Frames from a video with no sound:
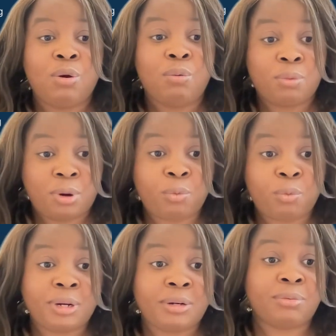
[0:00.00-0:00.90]
what
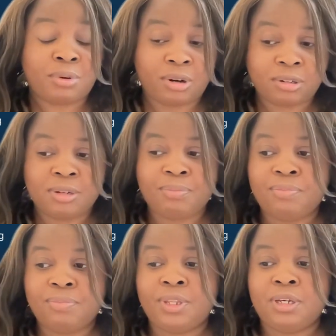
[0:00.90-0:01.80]
went wrong.
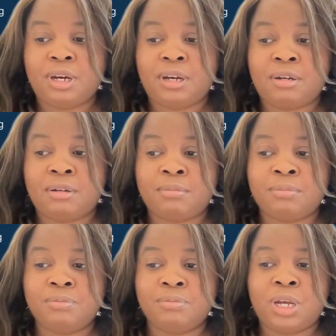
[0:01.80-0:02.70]

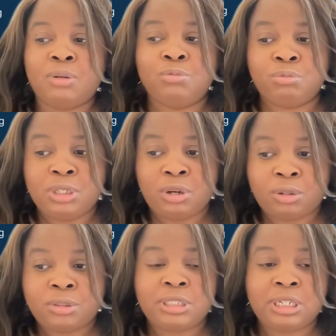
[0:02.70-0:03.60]
And we
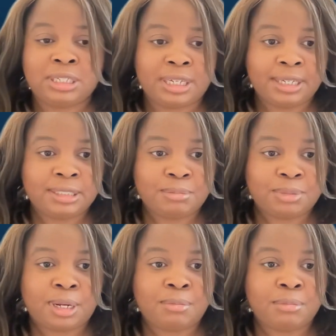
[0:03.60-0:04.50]
also dedicate some
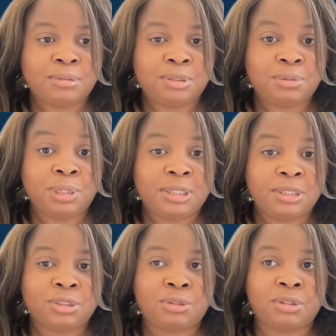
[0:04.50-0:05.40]
time into
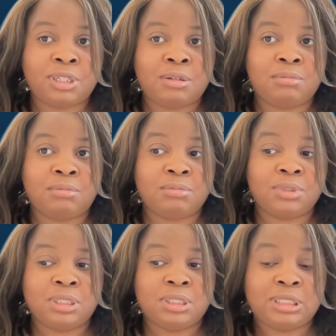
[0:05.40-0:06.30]
making sure that
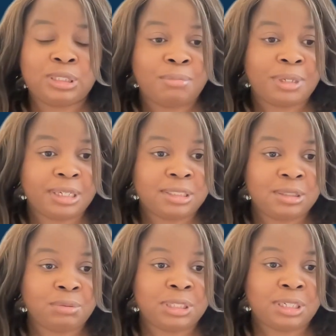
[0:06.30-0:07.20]
in some cases,
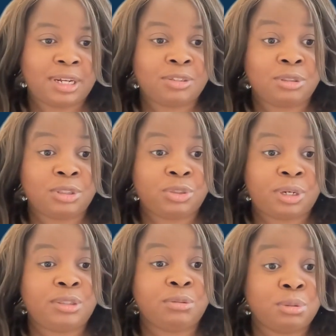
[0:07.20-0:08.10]
we can actually try
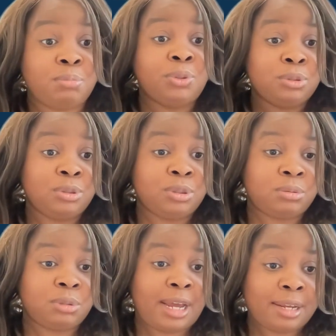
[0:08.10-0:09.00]
to reproduce
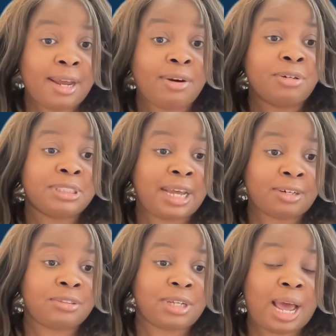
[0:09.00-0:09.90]
like errors
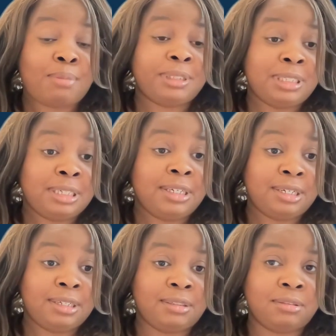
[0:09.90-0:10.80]
happening
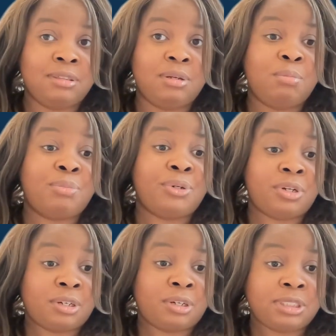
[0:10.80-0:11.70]
in
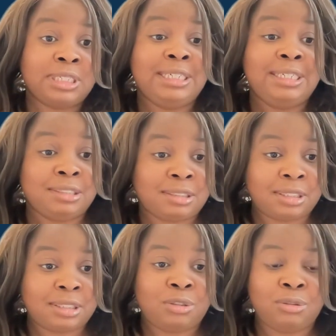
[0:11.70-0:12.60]
production easily
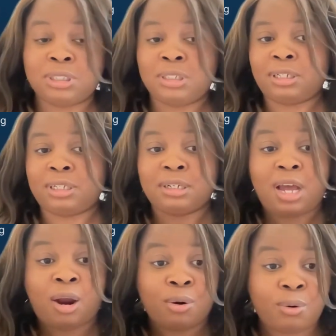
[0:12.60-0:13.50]
using like
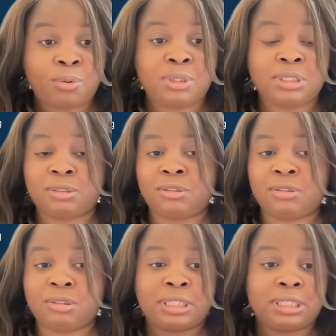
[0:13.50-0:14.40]
our own internal
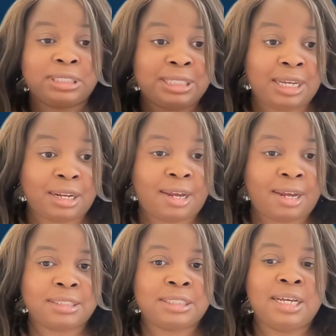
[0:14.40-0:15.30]
like
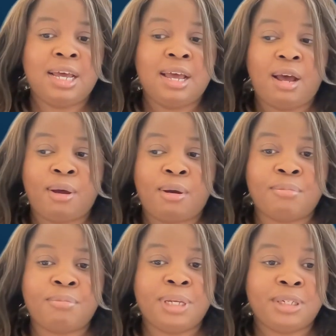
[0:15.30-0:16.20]
CLIs,
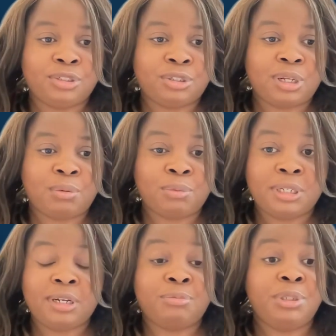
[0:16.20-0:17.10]
making sure that we
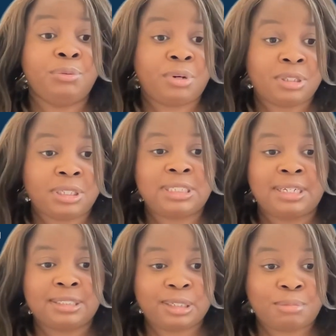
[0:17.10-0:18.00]
can rerun the
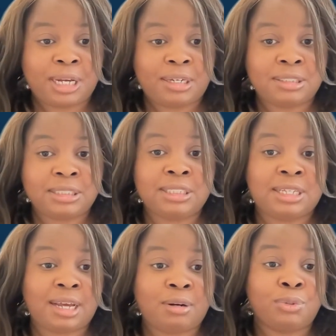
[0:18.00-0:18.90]
test commands
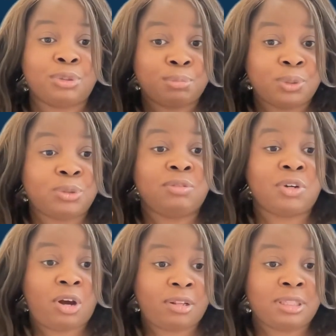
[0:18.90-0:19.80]
that were supposed to have
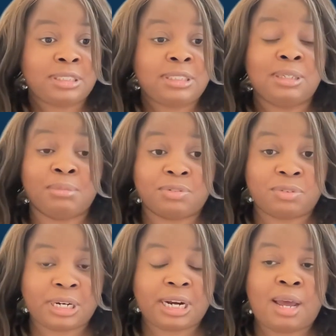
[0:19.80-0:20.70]
caught this thing before
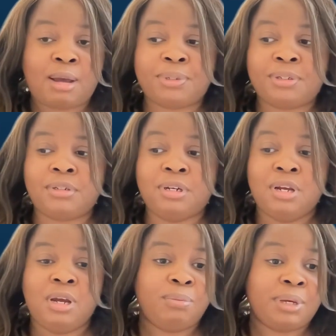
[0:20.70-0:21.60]
it happened.
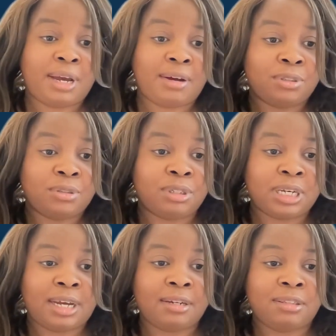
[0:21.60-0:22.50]
We have to look
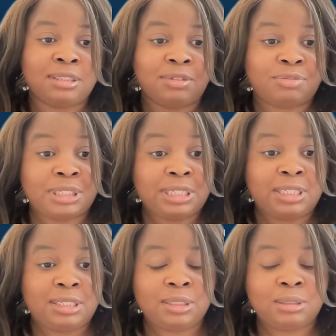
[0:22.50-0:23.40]
at the different
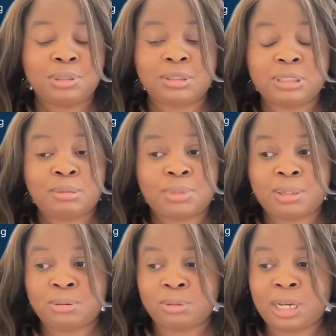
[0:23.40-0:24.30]
keys because
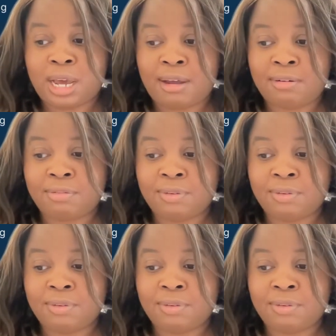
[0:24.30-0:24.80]
sometimes we have